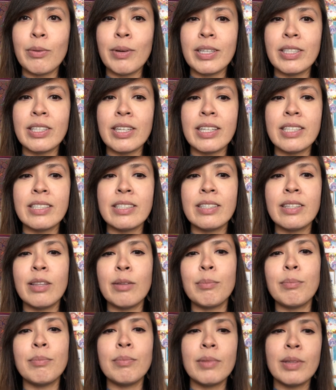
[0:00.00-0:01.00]
which is
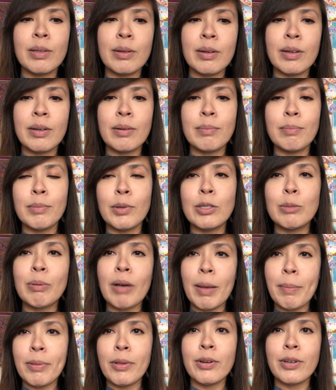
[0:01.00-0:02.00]
the most
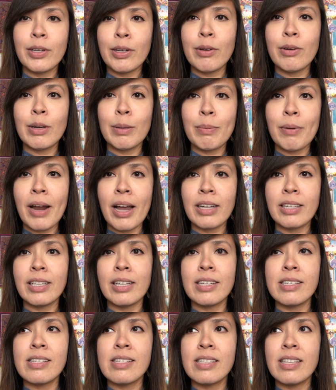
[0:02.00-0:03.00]
popular yoga
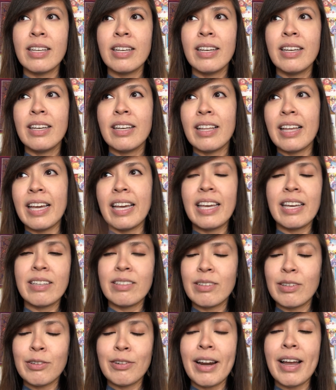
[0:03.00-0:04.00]
practice like
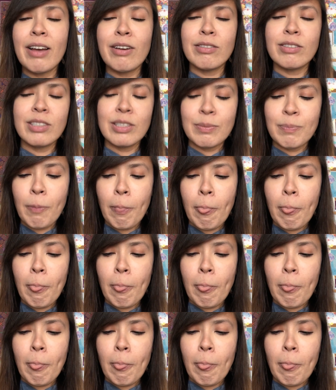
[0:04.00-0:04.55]
around,